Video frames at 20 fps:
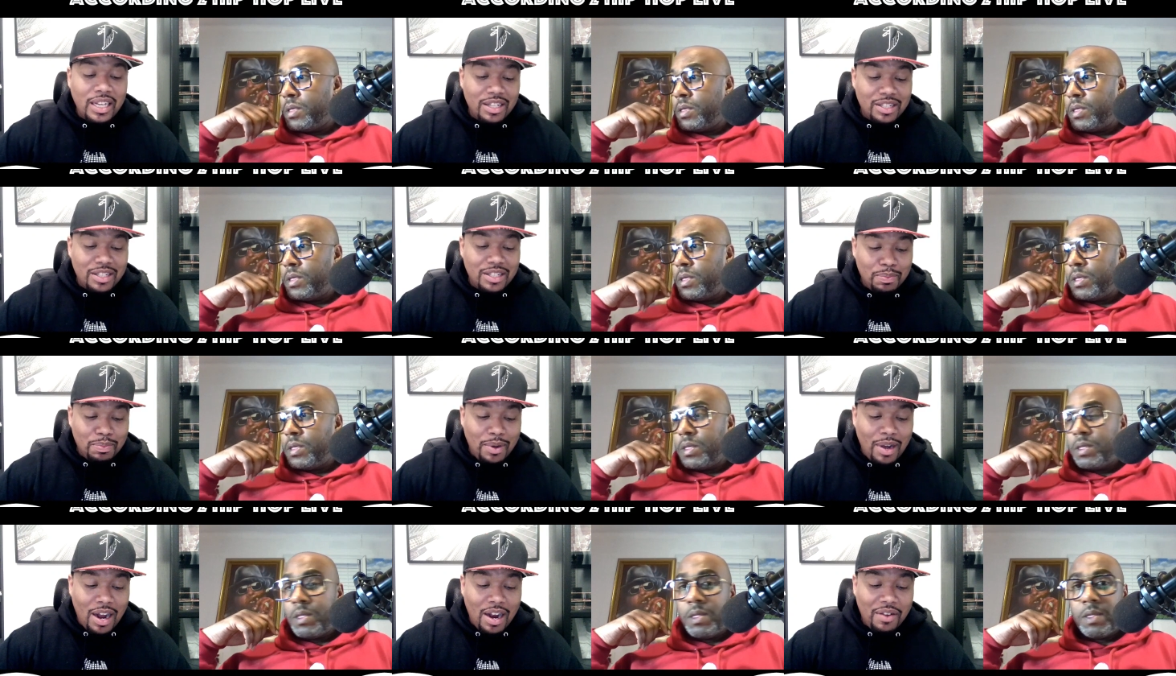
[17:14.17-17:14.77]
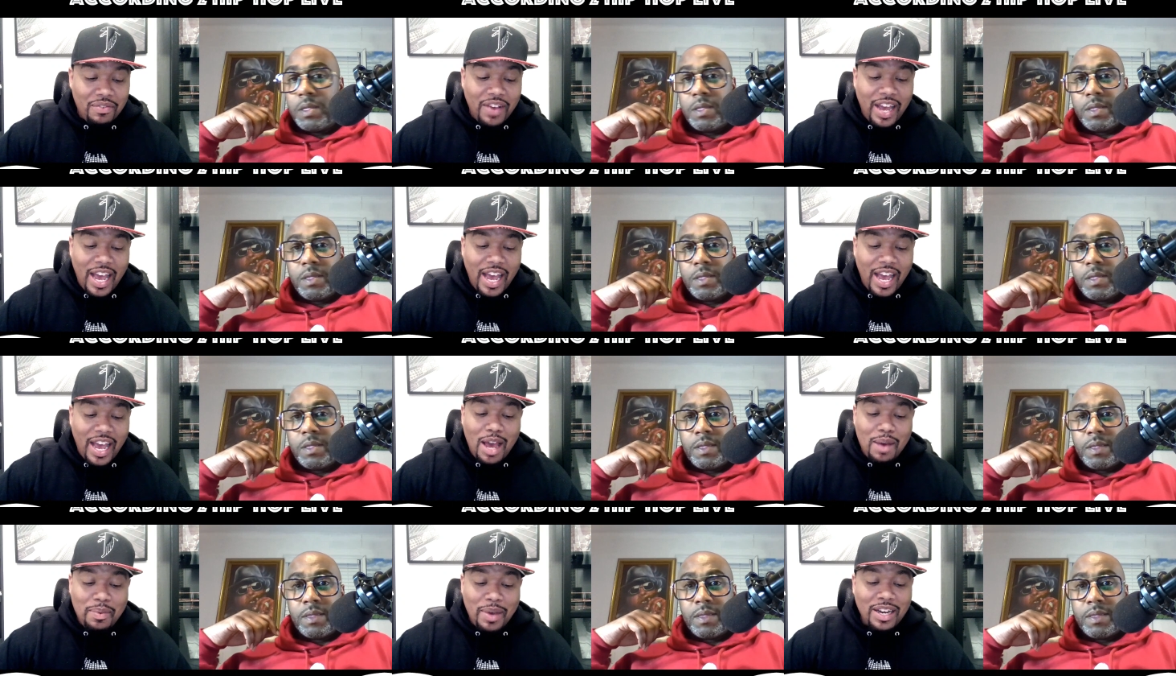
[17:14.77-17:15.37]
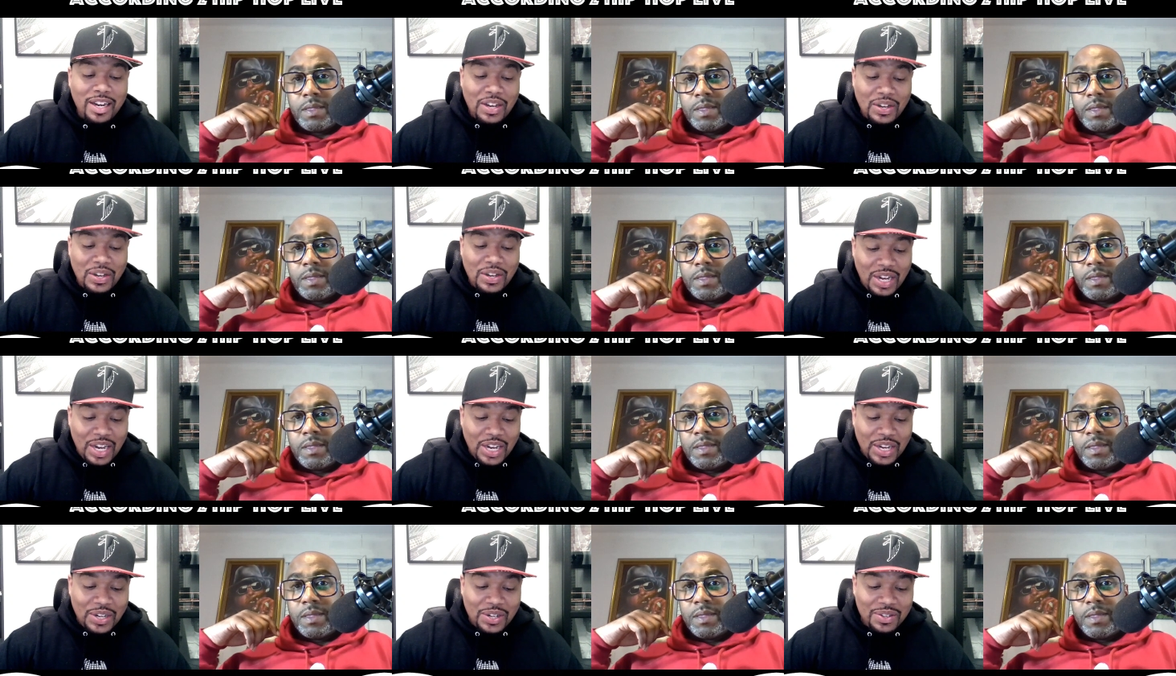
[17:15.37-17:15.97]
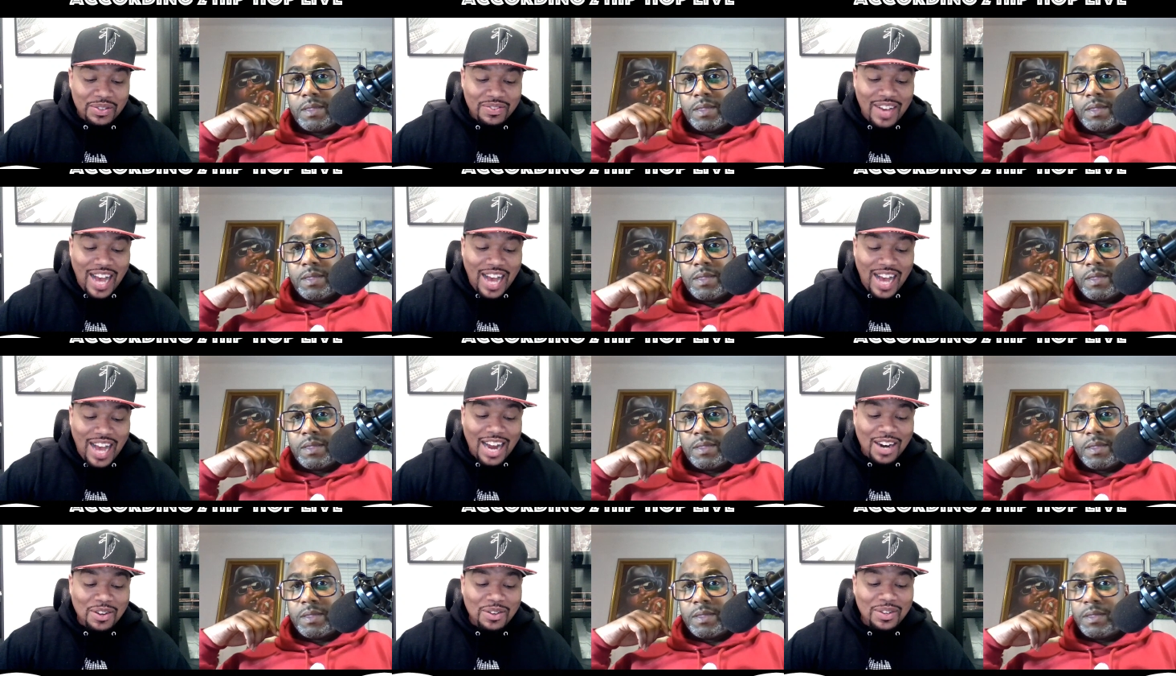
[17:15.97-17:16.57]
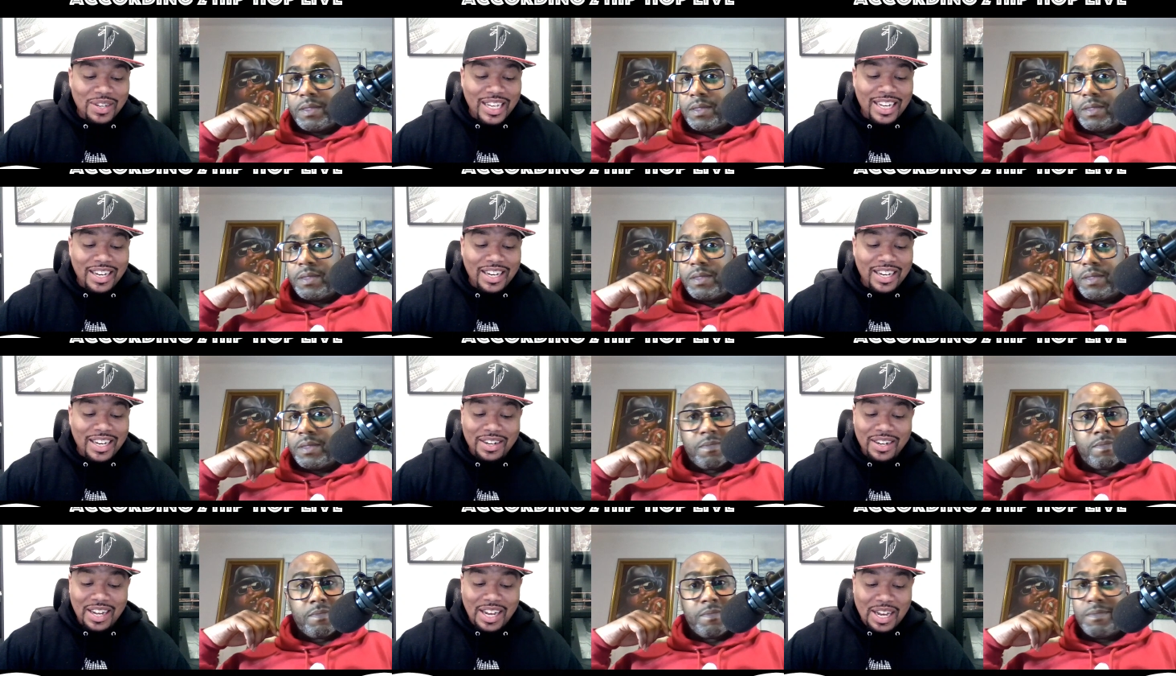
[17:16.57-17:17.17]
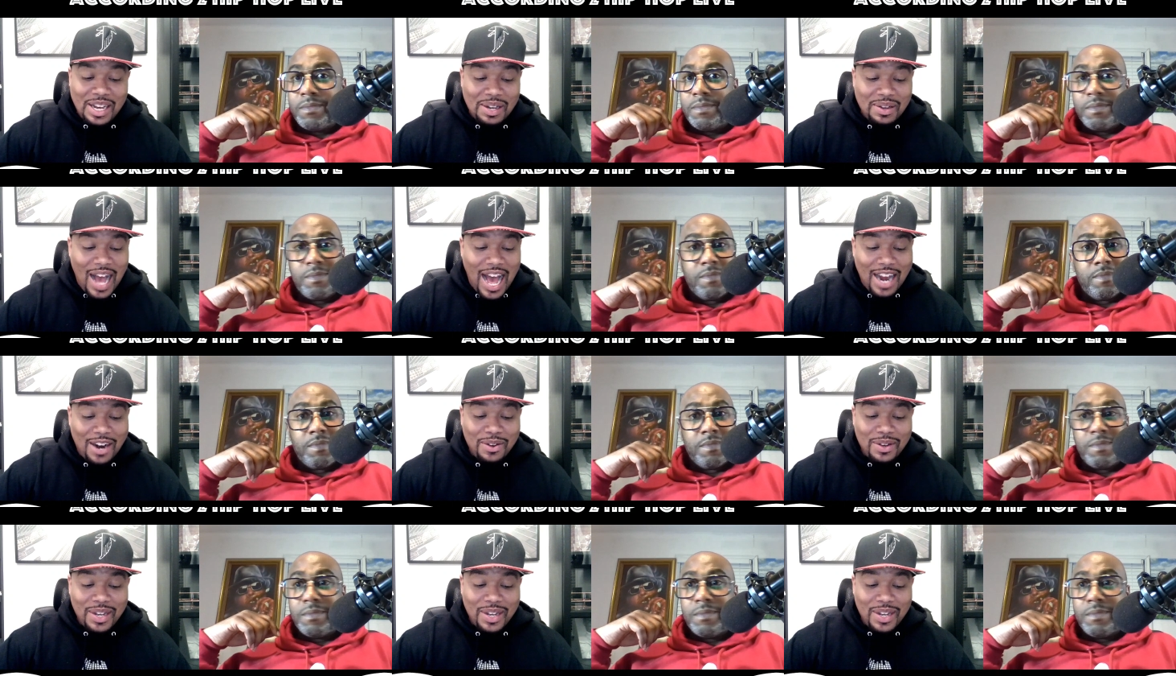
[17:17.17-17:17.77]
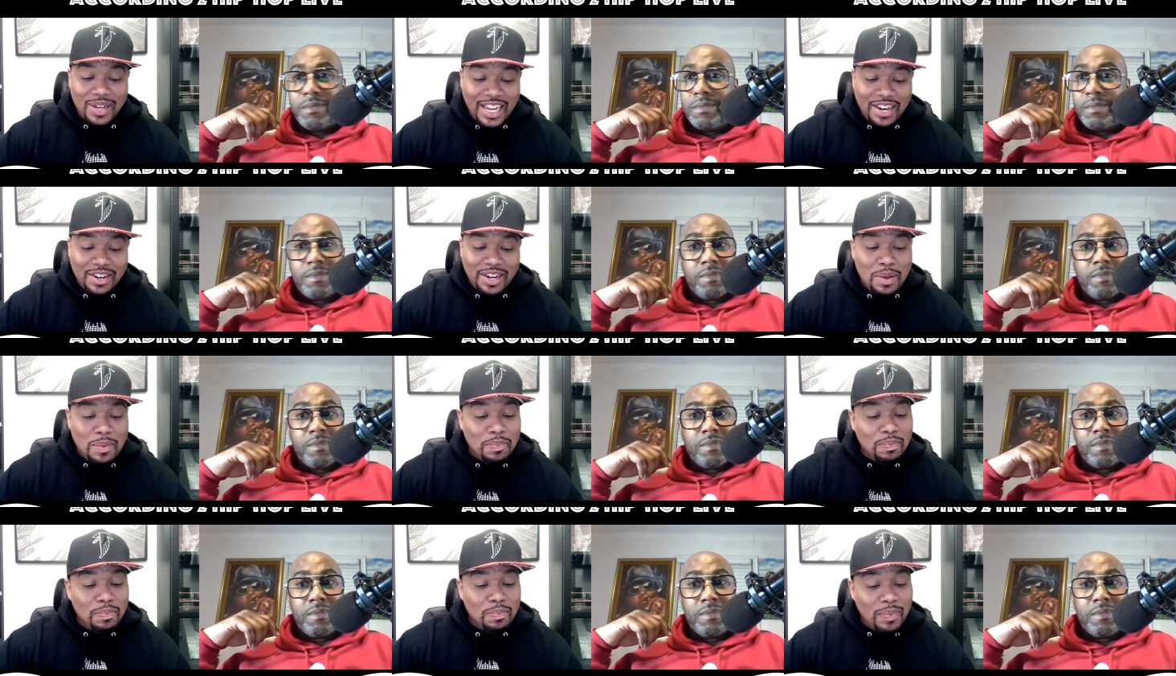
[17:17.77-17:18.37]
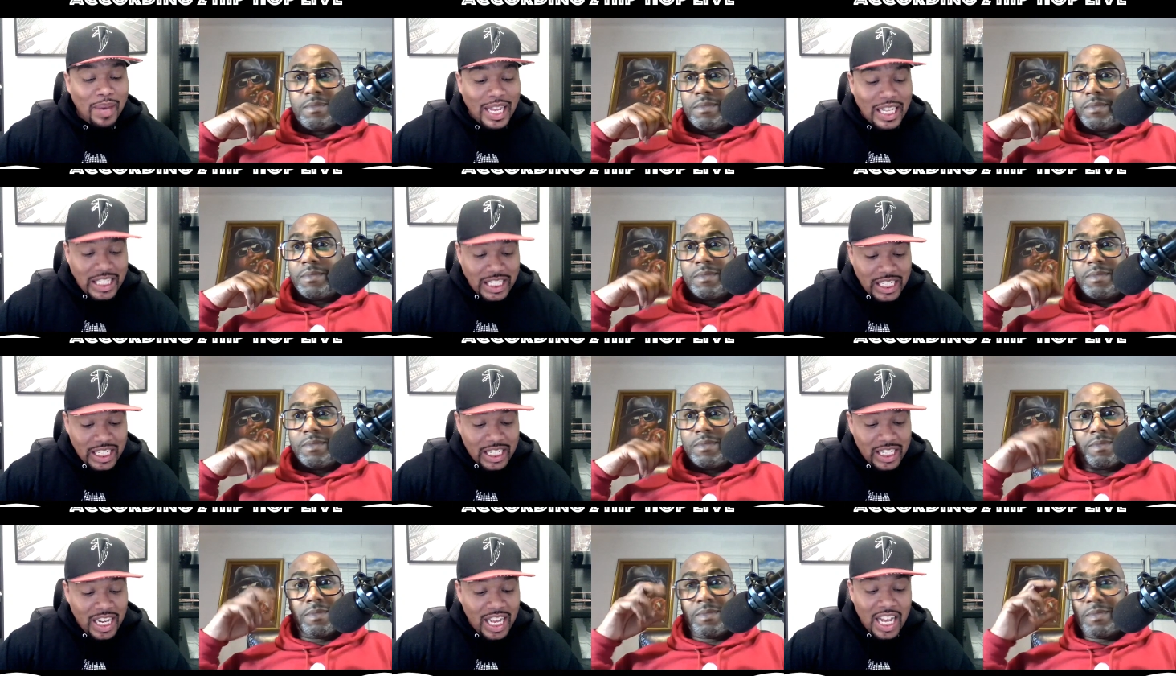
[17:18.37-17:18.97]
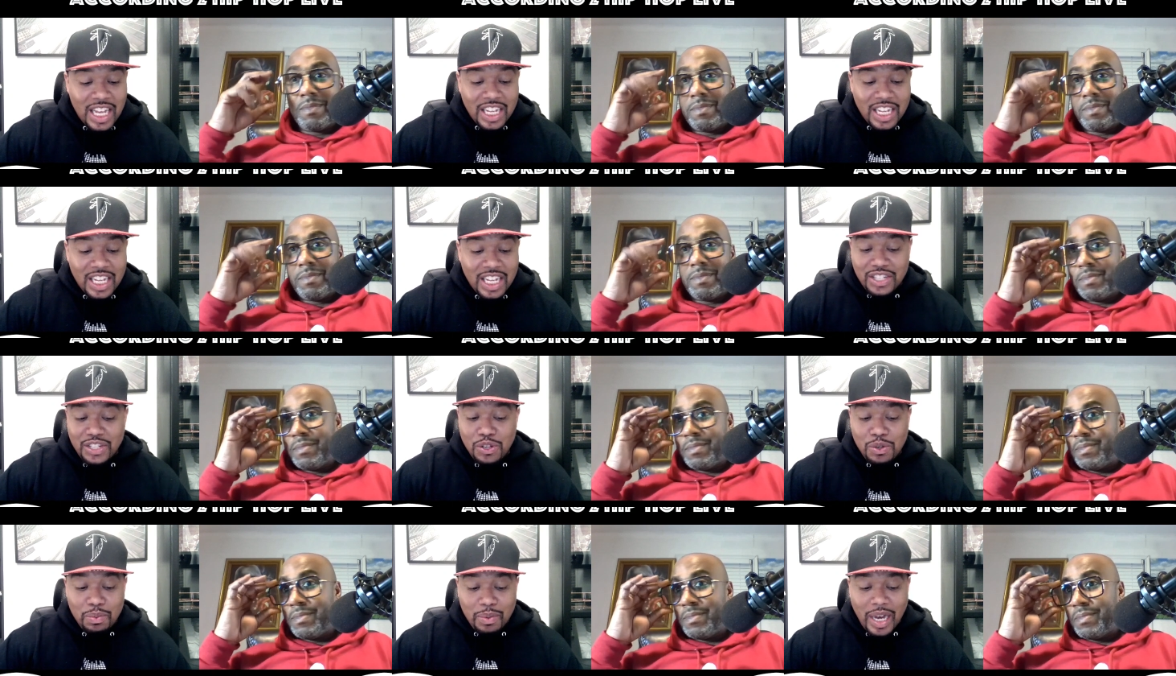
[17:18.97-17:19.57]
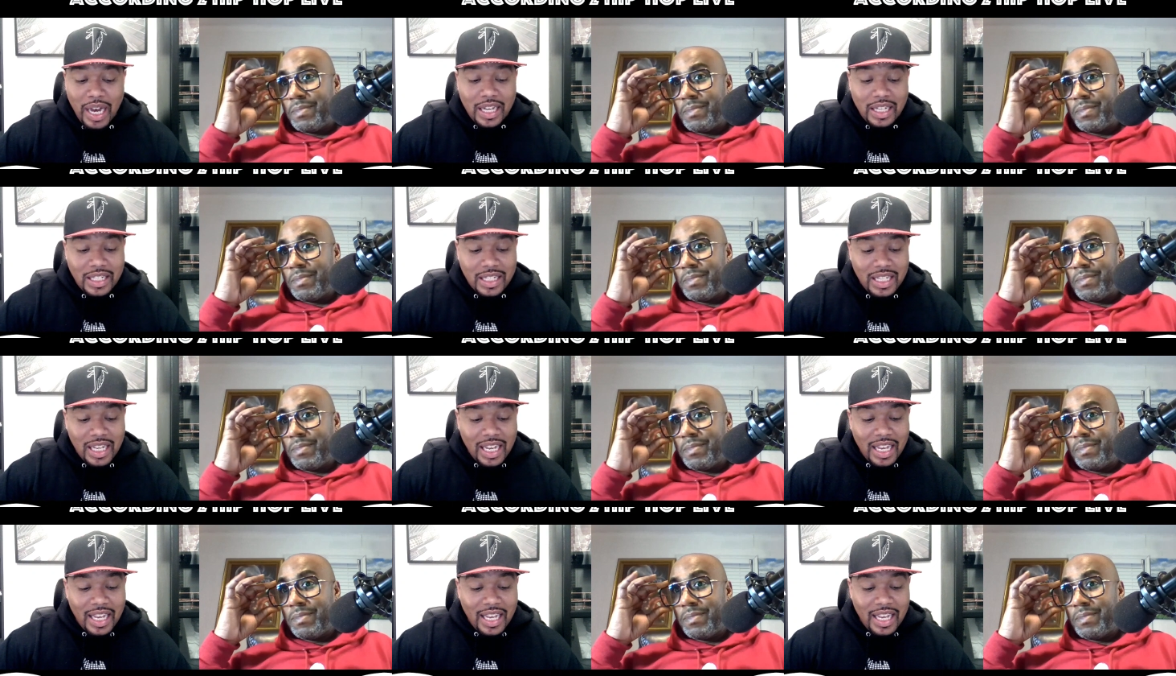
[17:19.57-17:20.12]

Speaker 1: years apart. Fab ain't no hoe. I don't hear uh, I don't hear him mentioned too much.